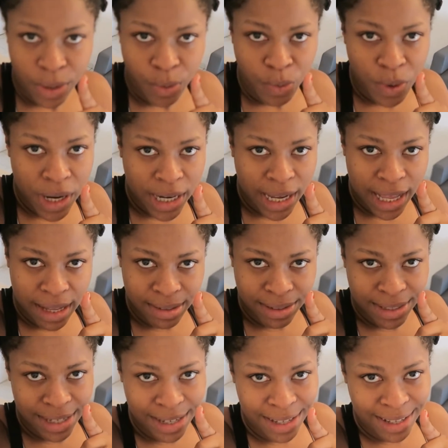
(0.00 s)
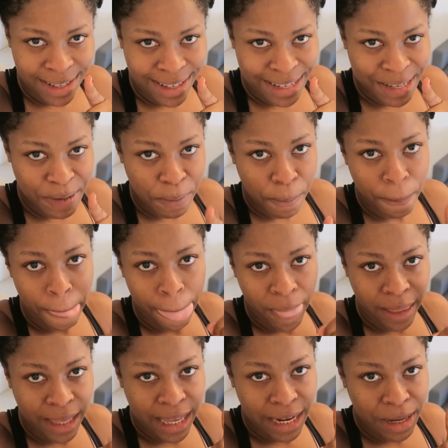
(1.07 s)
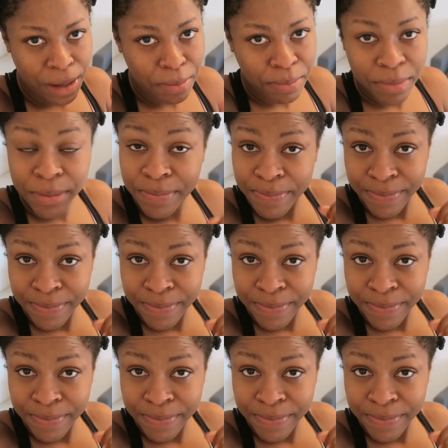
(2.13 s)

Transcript: workout time get up